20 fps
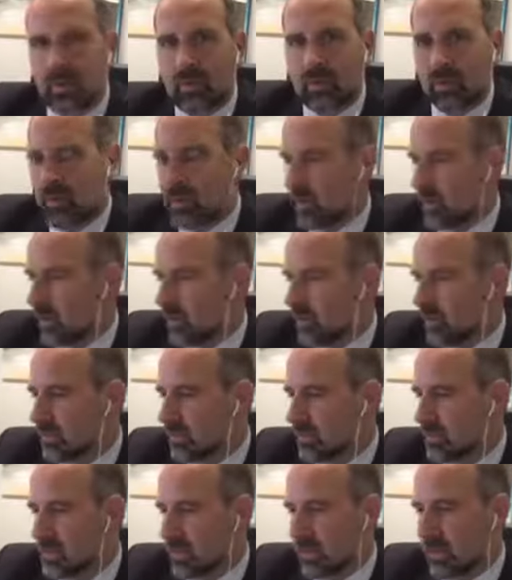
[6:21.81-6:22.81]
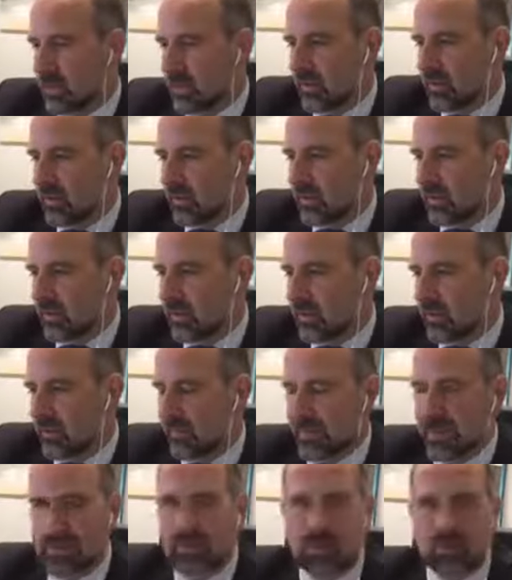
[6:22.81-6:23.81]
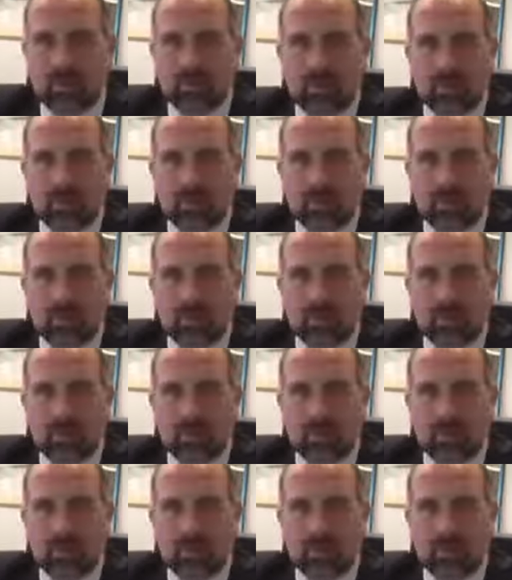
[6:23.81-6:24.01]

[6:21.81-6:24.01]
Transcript: pre-op, Janine, aren't you? I don't think you've had surgery.